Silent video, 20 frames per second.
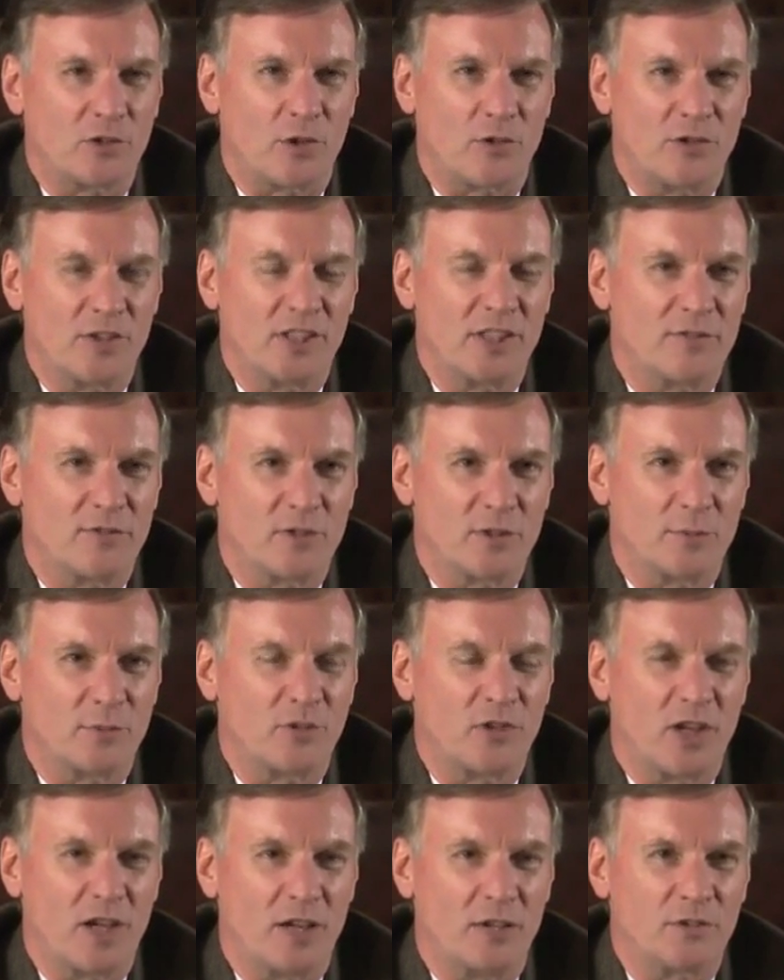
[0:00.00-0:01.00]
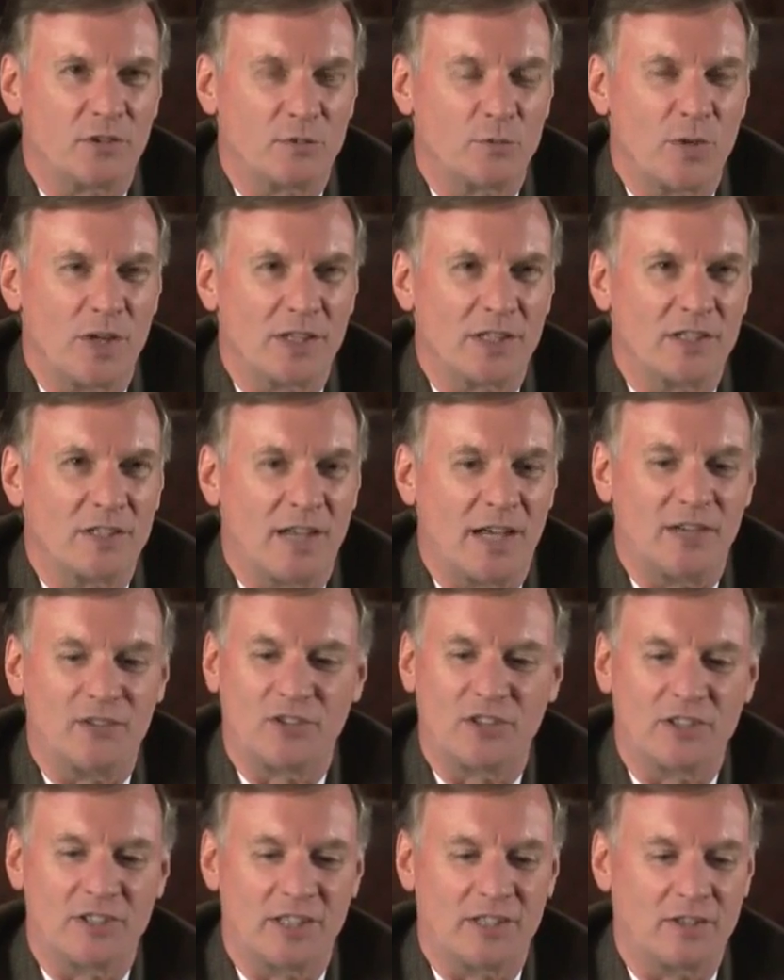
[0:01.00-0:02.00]
start thinking for themselves and
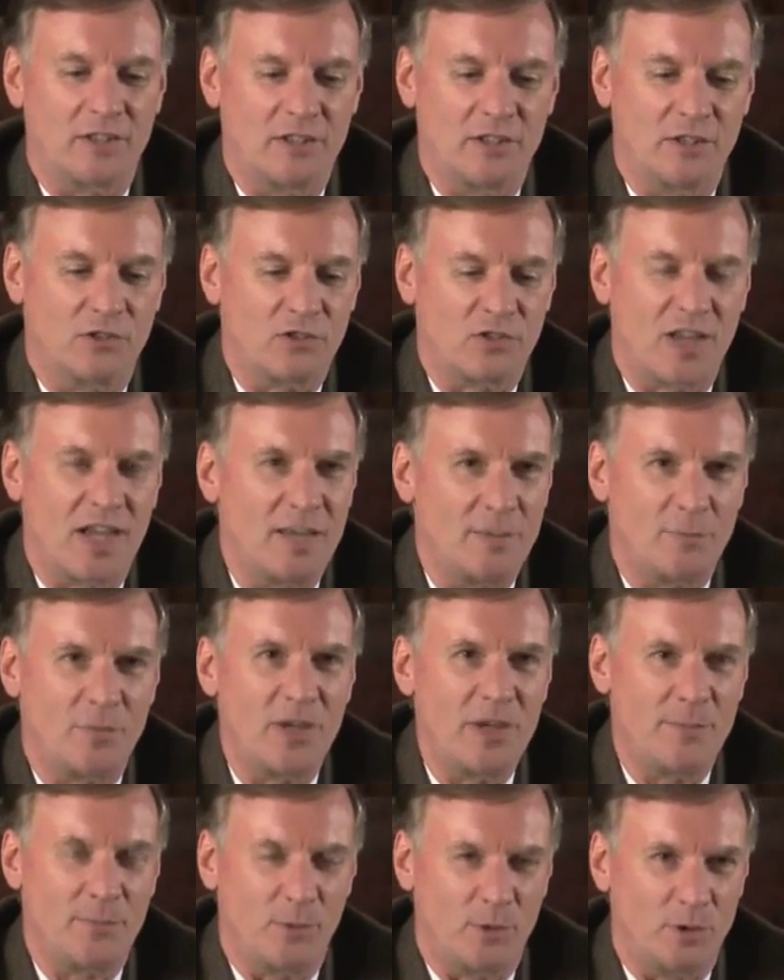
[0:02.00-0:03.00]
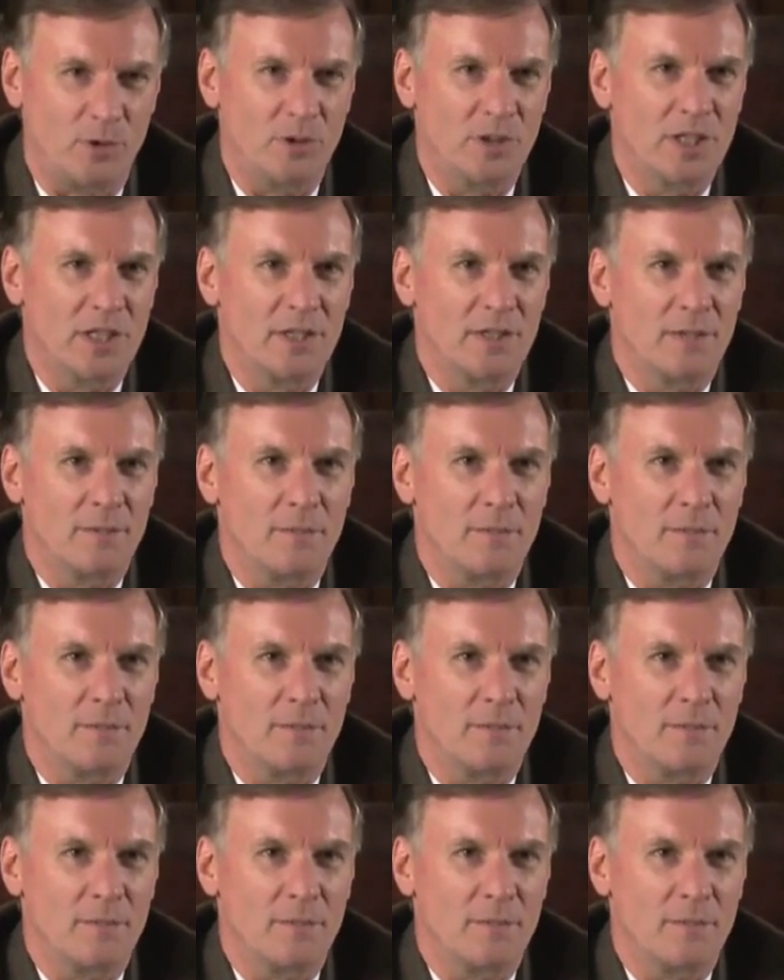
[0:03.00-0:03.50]
recognizing that the same people